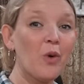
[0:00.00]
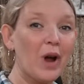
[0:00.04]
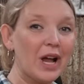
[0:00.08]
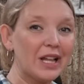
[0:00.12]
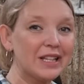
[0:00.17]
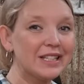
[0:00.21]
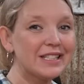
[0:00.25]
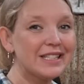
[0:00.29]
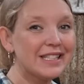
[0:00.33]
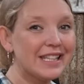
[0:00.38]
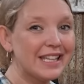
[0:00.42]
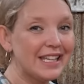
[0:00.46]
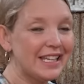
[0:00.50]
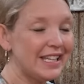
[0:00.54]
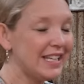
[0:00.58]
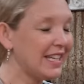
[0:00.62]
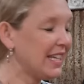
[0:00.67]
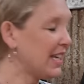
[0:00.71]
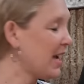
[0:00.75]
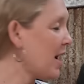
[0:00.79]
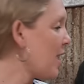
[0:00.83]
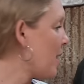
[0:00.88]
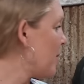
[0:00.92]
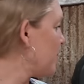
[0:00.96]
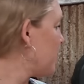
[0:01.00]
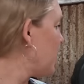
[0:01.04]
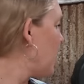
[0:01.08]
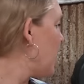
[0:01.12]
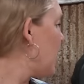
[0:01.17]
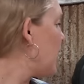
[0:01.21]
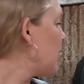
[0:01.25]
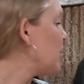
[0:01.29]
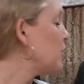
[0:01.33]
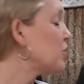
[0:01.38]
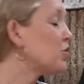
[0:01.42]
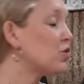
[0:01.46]
while it's heating up,
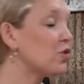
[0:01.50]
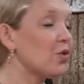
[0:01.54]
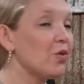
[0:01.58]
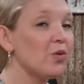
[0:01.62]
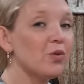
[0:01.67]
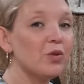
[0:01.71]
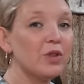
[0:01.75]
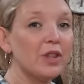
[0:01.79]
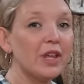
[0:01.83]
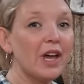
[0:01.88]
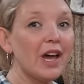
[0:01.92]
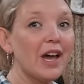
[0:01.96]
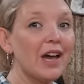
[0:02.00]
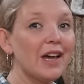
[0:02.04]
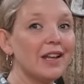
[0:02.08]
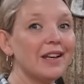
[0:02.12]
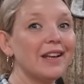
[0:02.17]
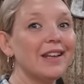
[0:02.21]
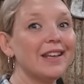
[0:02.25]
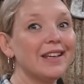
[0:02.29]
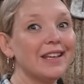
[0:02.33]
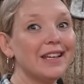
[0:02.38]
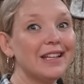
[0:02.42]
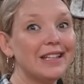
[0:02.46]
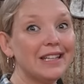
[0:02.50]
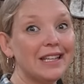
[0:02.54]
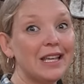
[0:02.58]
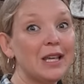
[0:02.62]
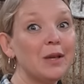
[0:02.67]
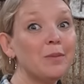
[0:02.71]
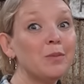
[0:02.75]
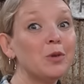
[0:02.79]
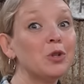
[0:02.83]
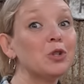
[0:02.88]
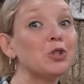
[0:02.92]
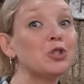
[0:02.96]
so that it can
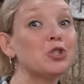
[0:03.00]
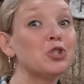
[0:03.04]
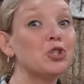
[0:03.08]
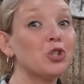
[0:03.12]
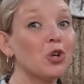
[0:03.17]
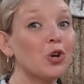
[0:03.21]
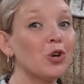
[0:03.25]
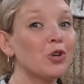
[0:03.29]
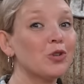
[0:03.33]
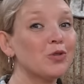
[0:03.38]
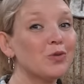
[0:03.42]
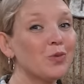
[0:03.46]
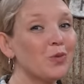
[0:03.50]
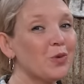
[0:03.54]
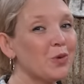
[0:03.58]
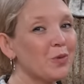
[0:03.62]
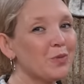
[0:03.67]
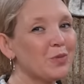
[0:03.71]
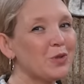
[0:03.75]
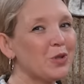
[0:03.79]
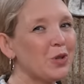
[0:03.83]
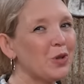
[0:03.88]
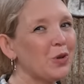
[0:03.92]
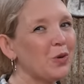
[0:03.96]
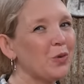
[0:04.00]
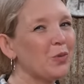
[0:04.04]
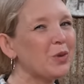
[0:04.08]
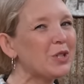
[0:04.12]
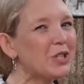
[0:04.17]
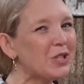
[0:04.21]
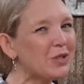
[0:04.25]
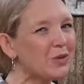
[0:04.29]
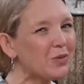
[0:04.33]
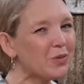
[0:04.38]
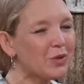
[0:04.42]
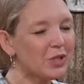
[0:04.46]
keep your jars warm too,
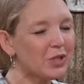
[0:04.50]
which is